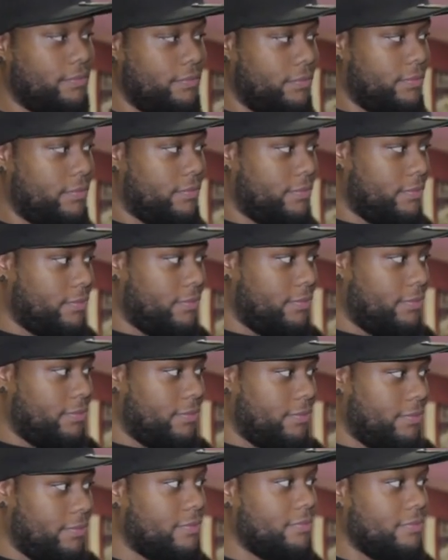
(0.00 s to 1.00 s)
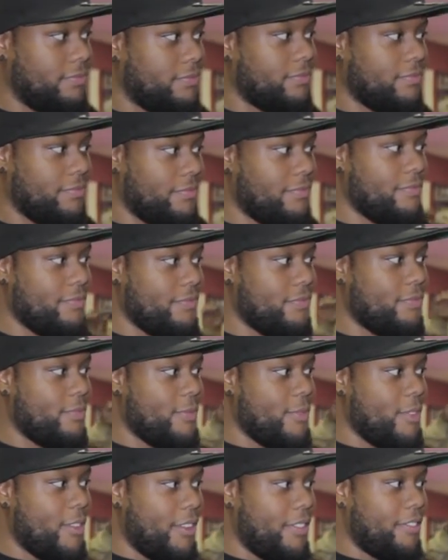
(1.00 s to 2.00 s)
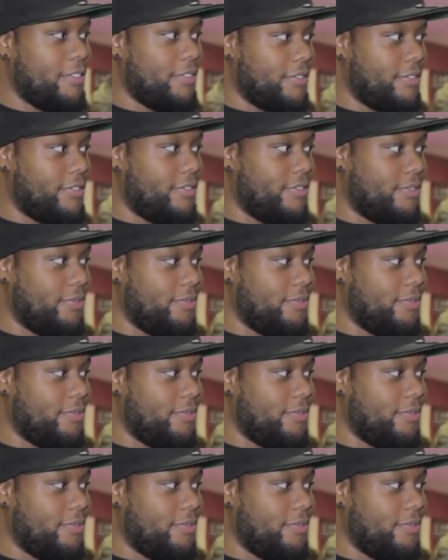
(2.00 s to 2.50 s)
No words are spoken by the person on screen.